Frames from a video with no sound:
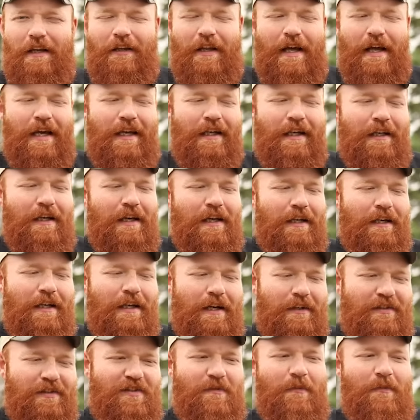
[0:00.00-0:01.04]
to like
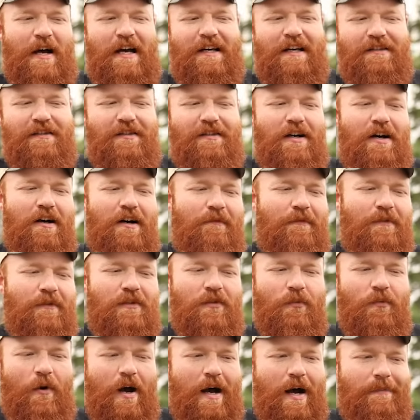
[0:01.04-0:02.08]
customize stuff and
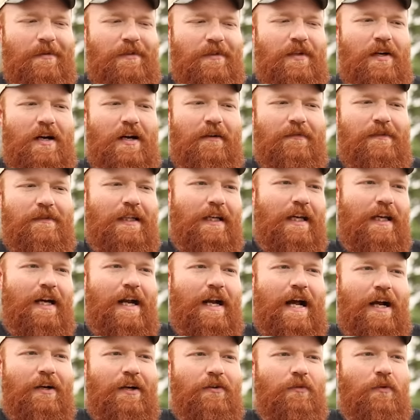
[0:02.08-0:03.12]
swap stuff to get an
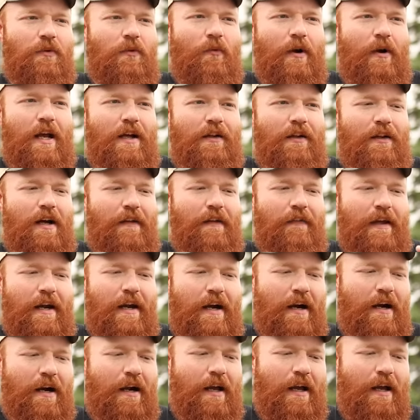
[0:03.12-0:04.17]
actual rail on
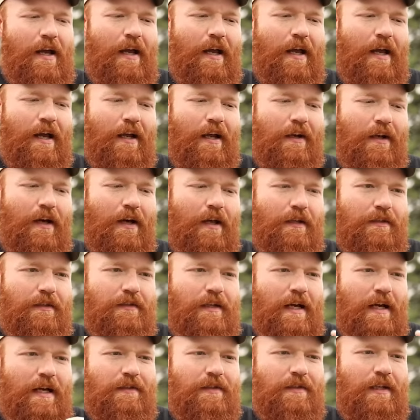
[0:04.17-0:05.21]
there. And uh, it's
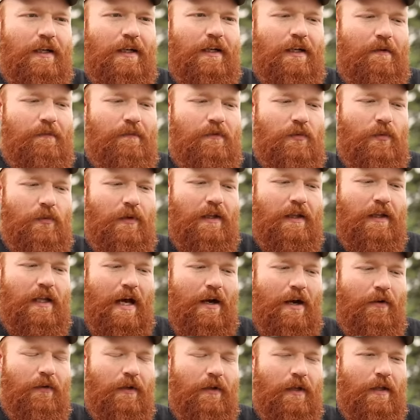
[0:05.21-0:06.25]
nice that it comes with
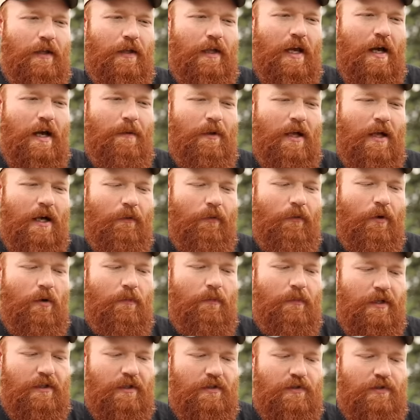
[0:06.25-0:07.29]
not only the M-LOK rail,
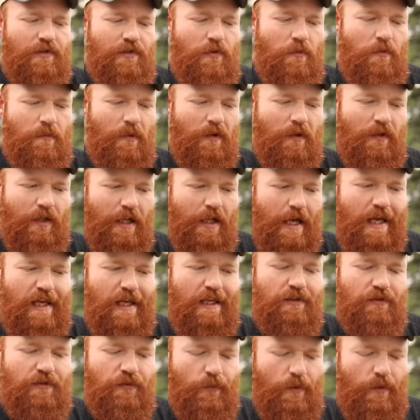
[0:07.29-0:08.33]
but it's super
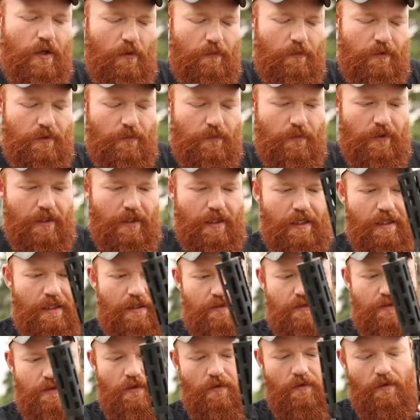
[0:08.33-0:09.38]
light as well, which we'll get
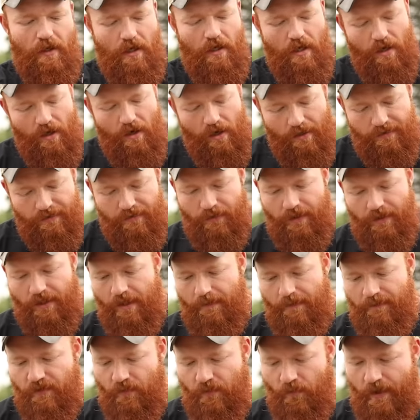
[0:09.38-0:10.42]
into. Also
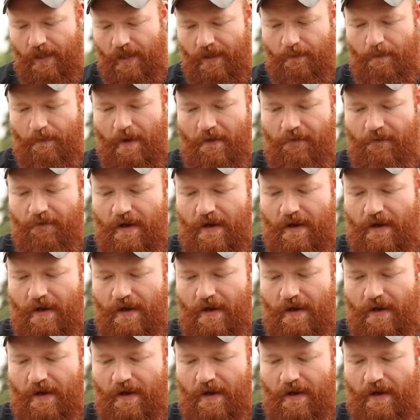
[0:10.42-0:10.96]
comes with my